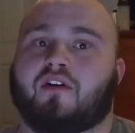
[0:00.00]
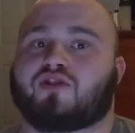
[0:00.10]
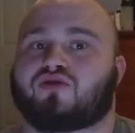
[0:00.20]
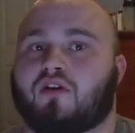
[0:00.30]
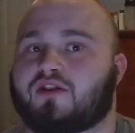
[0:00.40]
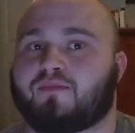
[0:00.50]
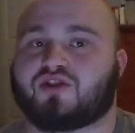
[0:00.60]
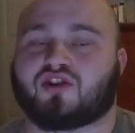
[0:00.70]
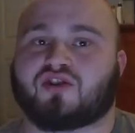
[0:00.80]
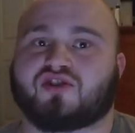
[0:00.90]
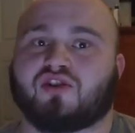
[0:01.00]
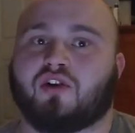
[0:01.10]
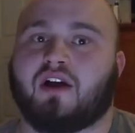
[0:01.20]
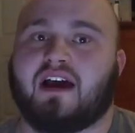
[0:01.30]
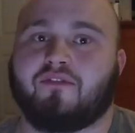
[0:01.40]
in our strongest position it's a
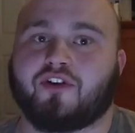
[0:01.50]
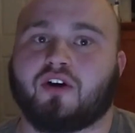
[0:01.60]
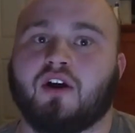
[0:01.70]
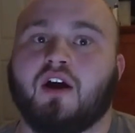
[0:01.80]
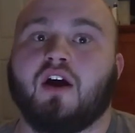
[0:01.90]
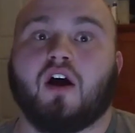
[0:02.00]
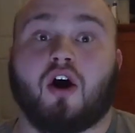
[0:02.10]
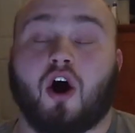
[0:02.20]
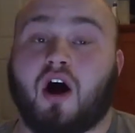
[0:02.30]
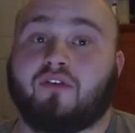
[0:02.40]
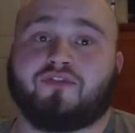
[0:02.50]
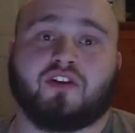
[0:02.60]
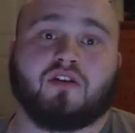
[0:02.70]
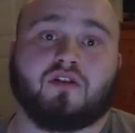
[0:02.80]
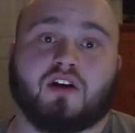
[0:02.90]
little heavier,
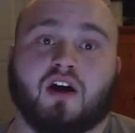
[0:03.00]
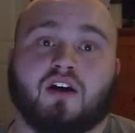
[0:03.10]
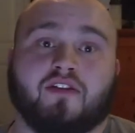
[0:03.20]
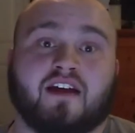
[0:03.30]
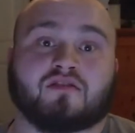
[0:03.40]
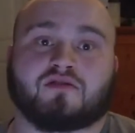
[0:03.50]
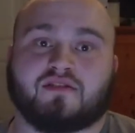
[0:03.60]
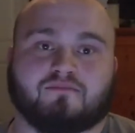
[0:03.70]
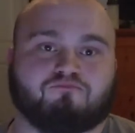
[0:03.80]
often uh, that